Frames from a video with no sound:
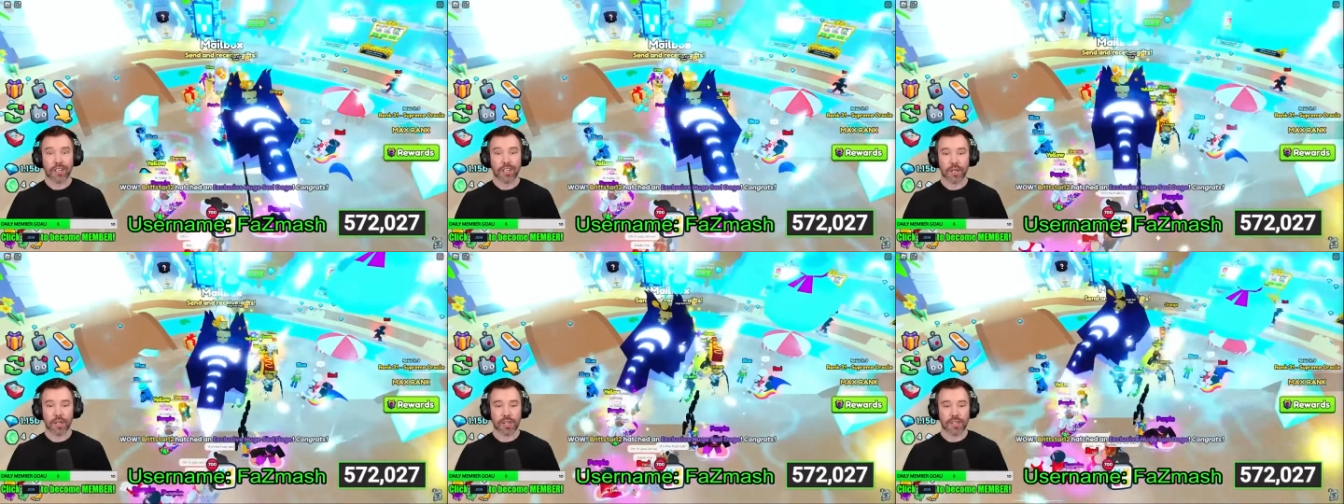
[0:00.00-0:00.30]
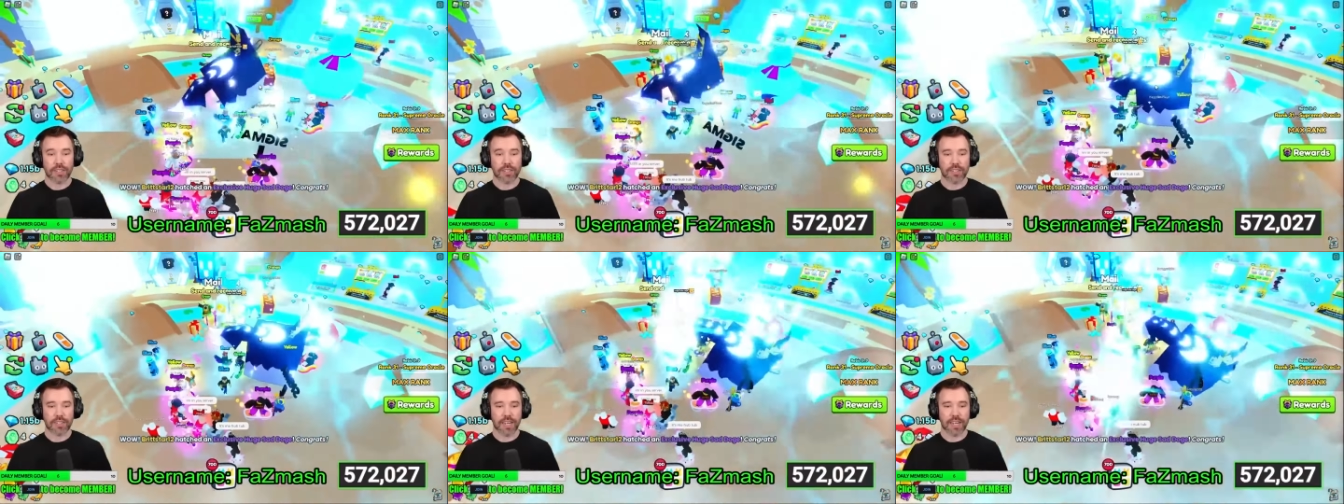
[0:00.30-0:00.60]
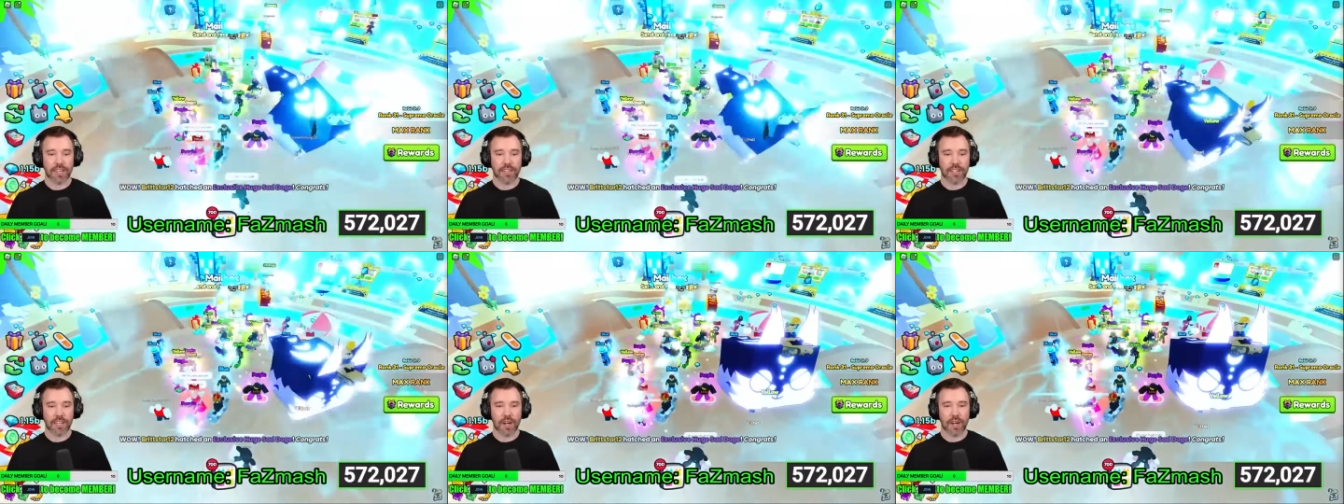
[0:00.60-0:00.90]
you got a
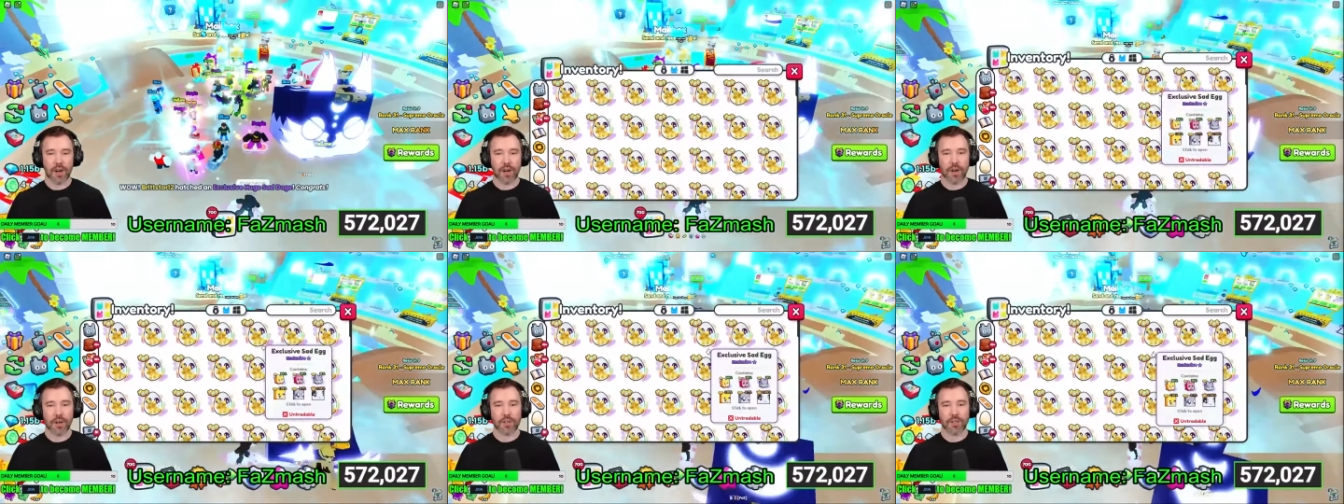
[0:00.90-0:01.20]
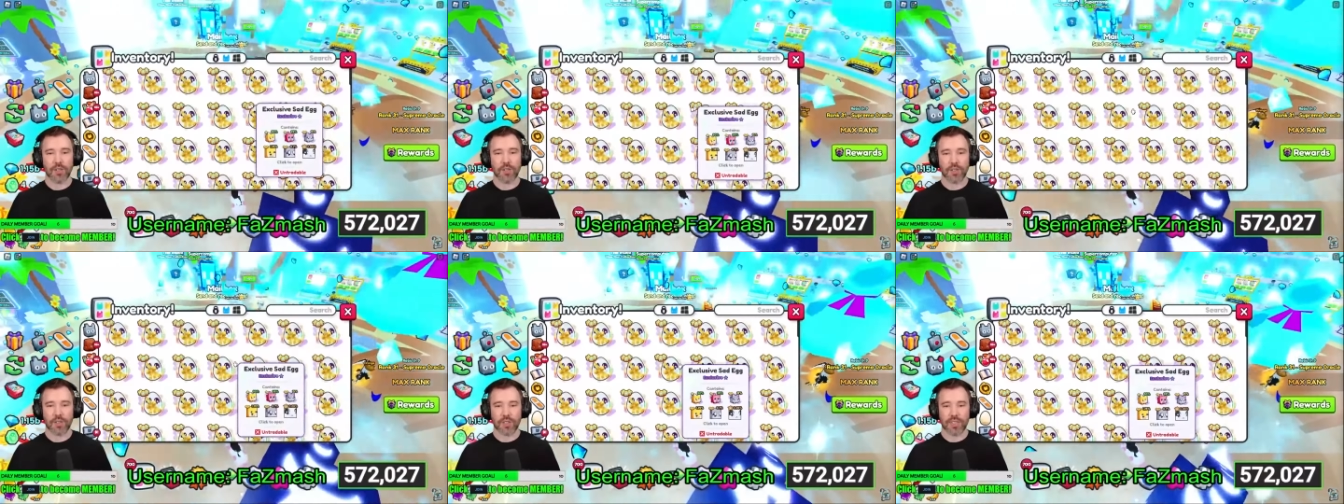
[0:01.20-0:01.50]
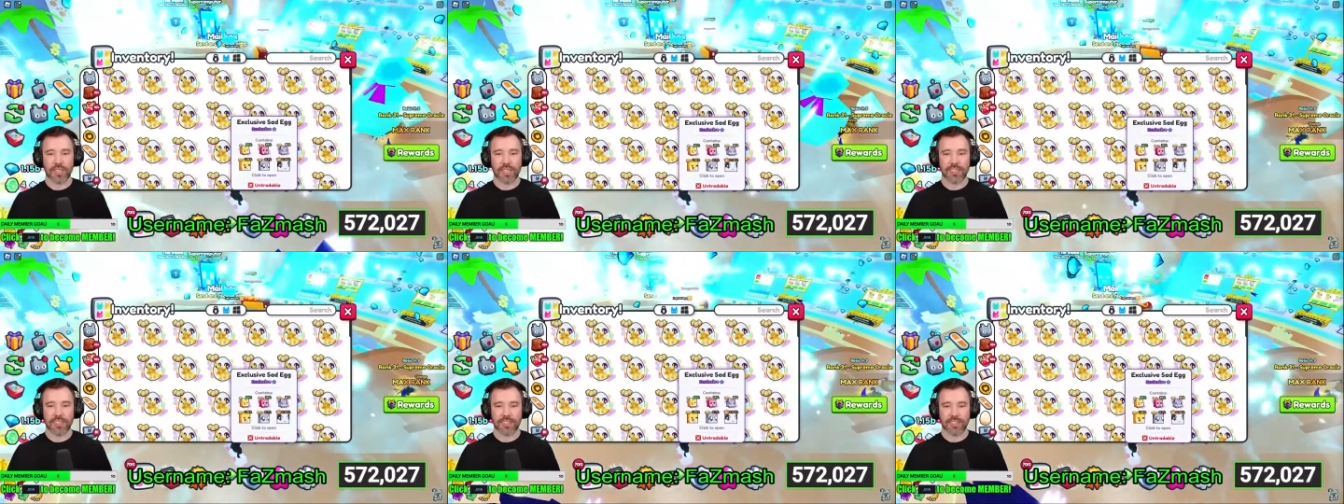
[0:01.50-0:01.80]
sad doge.
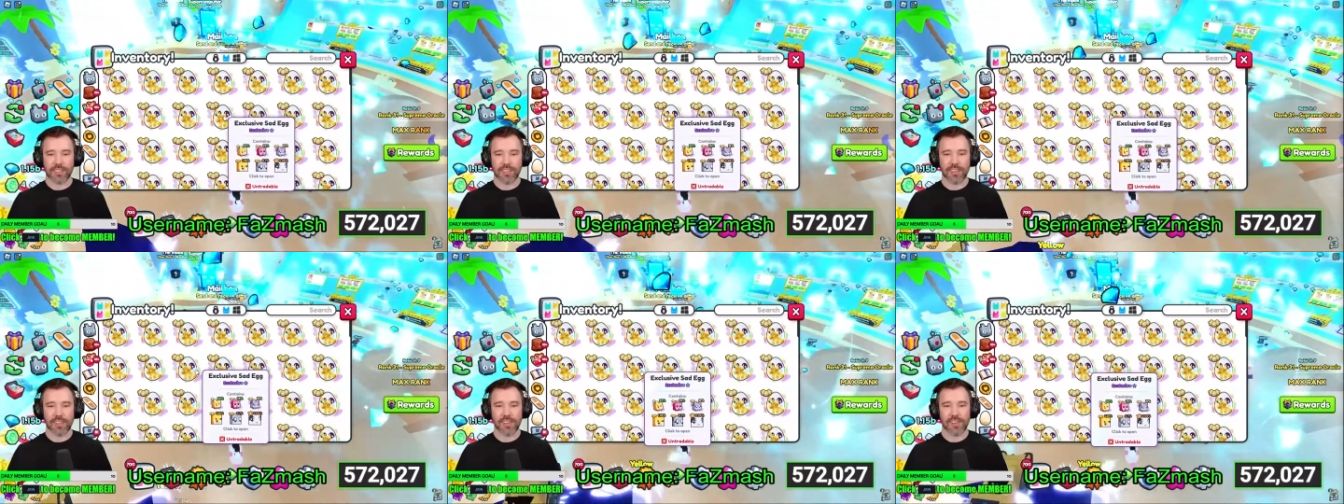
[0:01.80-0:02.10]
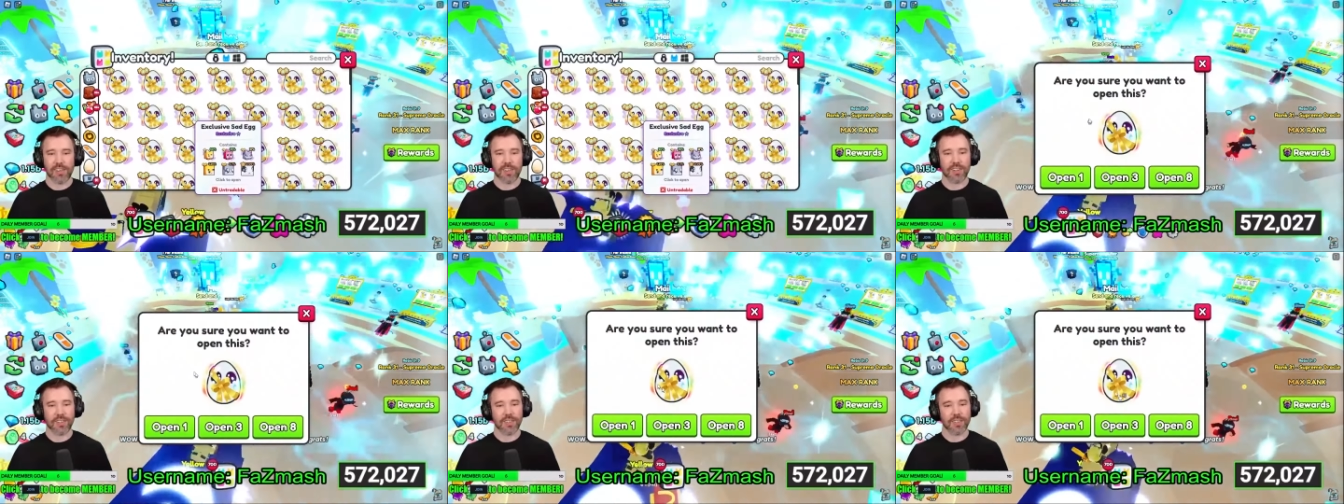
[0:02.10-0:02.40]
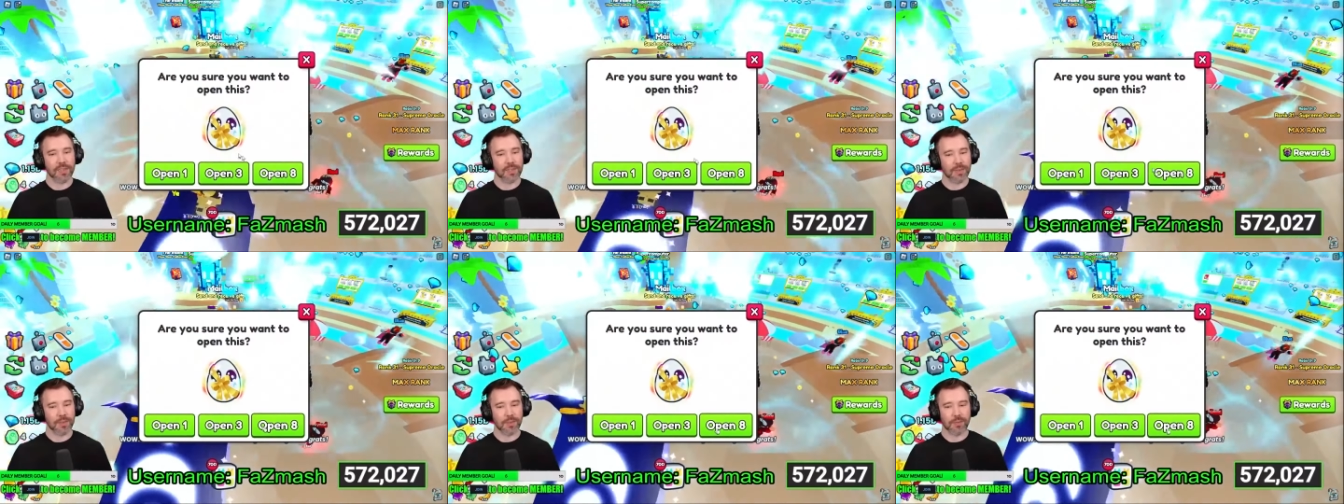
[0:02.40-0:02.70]
Let's
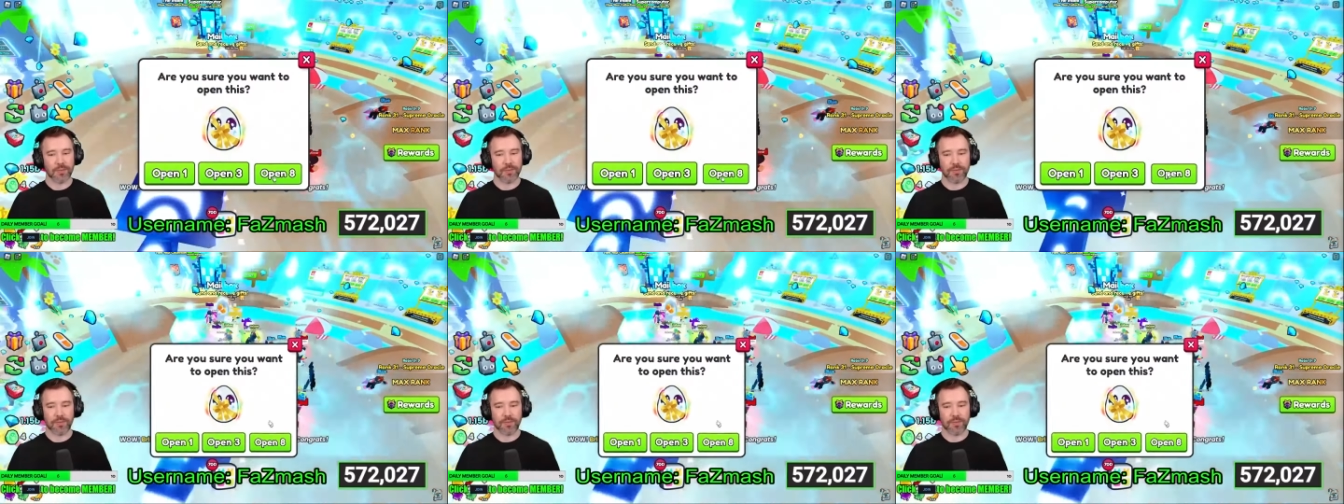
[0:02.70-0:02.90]
go.